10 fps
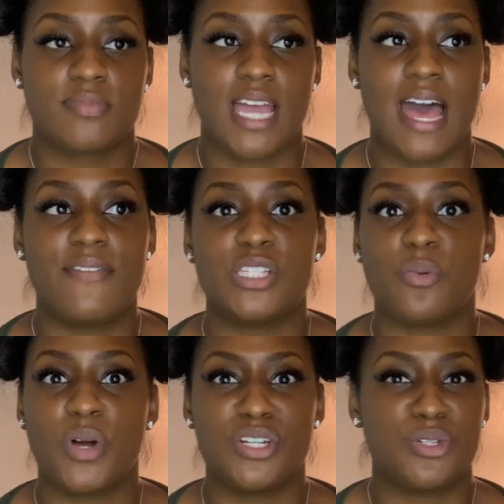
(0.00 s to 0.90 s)
having to
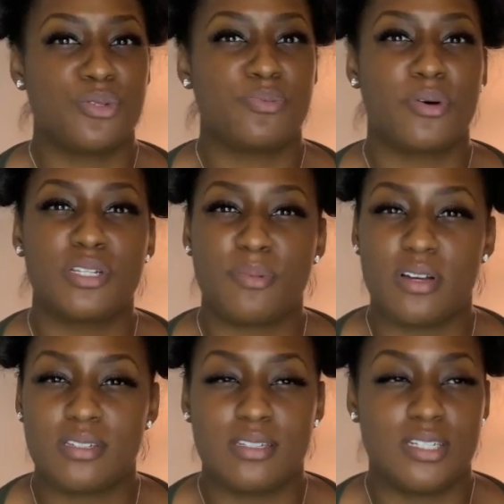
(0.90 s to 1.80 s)
wear 2 sports
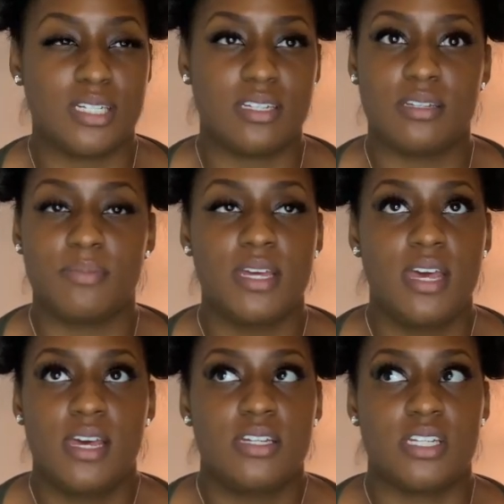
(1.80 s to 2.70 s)
bras to the gym
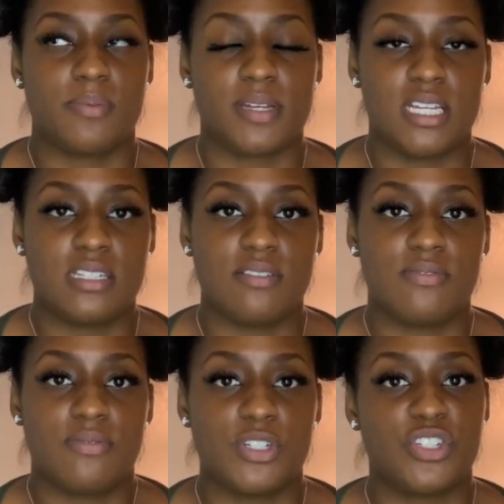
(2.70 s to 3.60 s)
just because
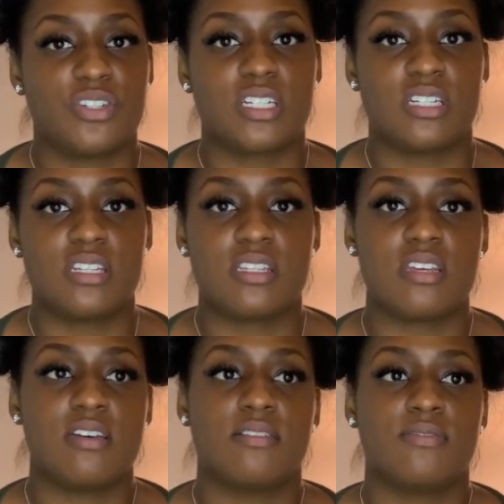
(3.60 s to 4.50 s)
of restrictions
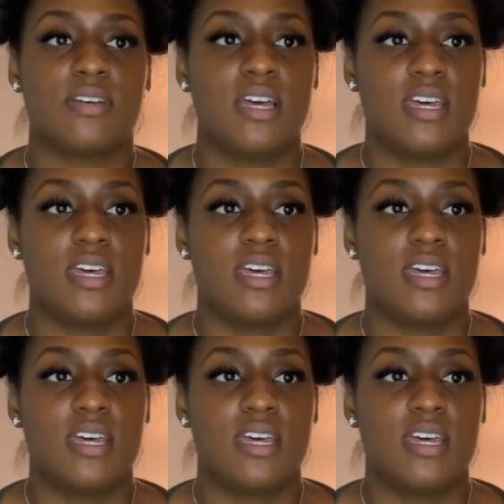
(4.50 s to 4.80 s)
of